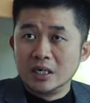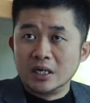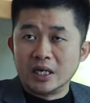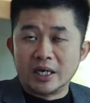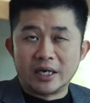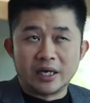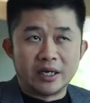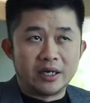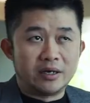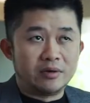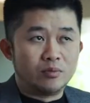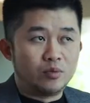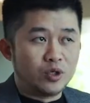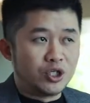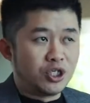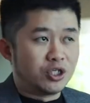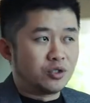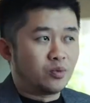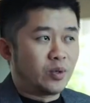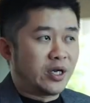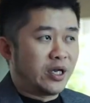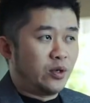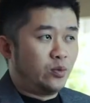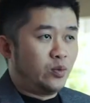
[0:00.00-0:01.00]
and which
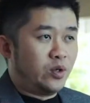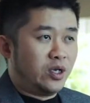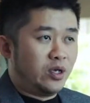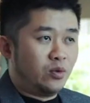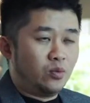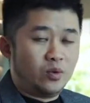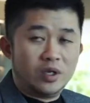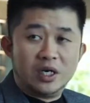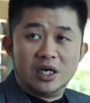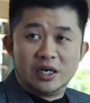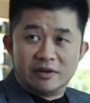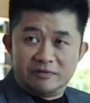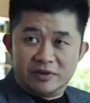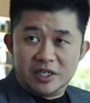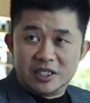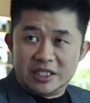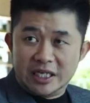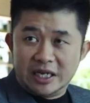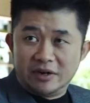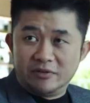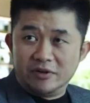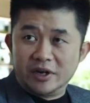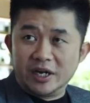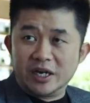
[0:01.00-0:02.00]
is why we love this
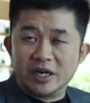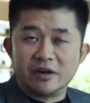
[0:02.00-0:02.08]
area.